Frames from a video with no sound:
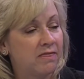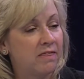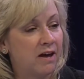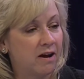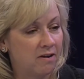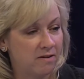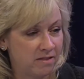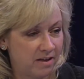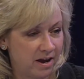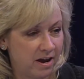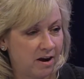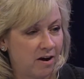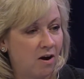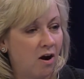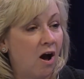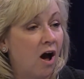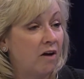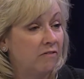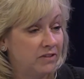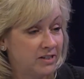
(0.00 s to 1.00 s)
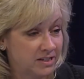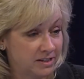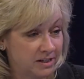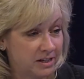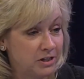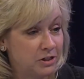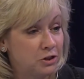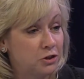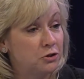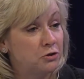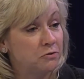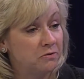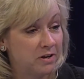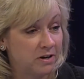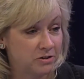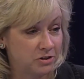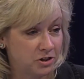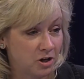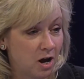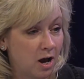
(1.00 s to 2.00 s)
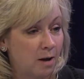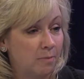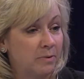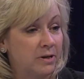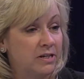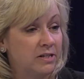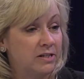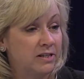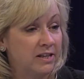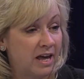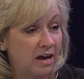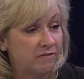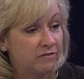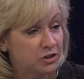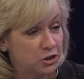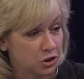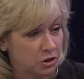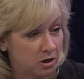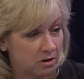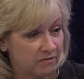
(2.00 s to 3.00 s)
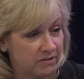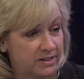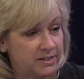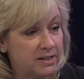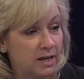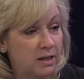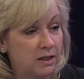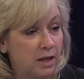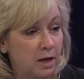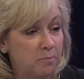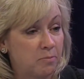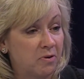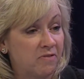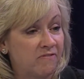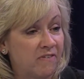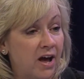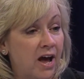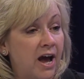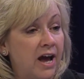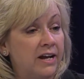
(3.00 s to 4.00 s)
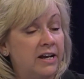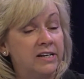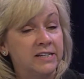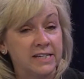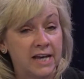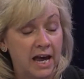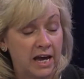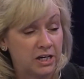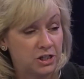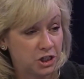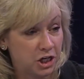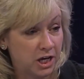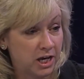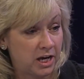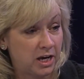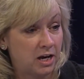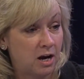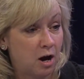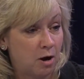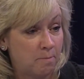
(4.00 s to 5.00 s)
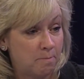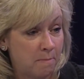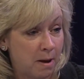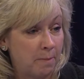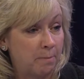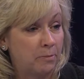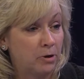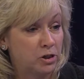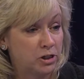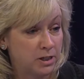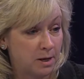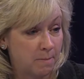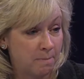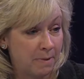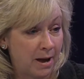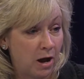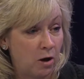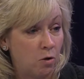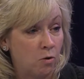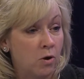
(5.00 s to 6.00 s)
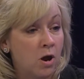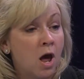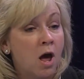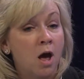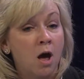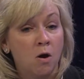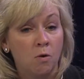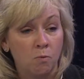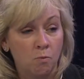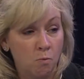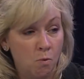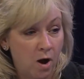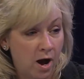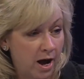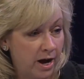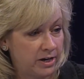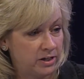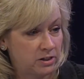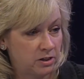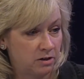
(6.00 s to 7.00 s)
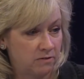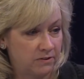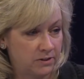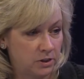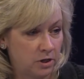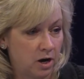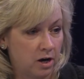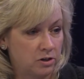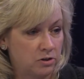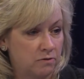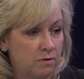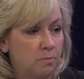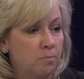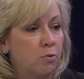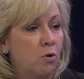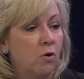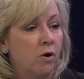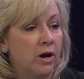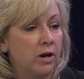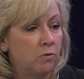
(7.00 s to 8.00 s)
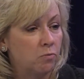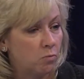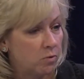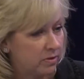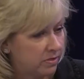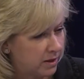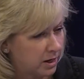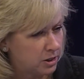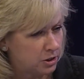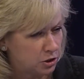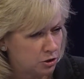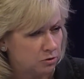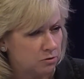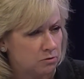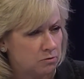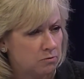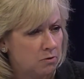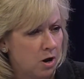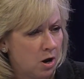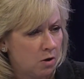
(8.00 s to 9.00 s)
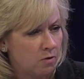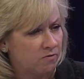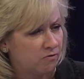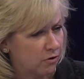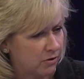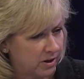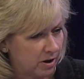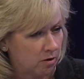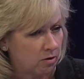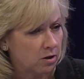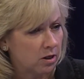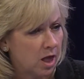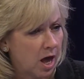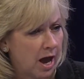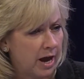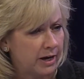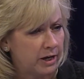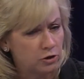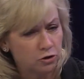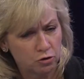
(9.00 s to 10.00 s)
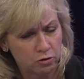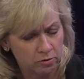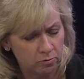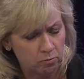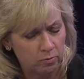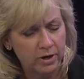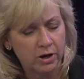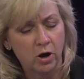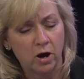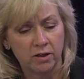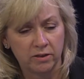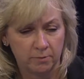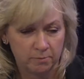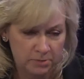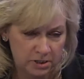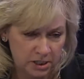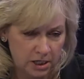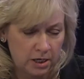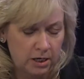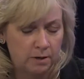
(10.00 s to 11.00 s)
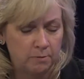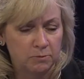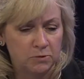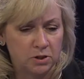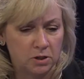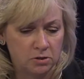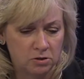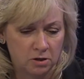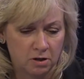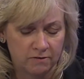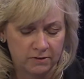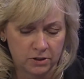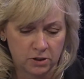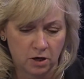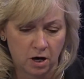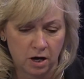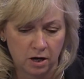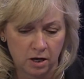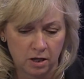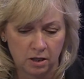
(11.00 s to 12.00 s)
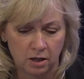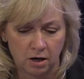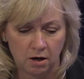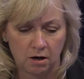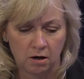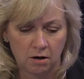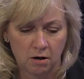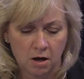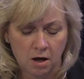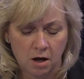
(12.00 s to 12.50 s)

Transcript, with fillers: they're there obviously to do their job and mm. they have a service that they provide and yep. to educate our members about why service dogs are important, right. what they do for their clients, or we call them teams, the service dog and their,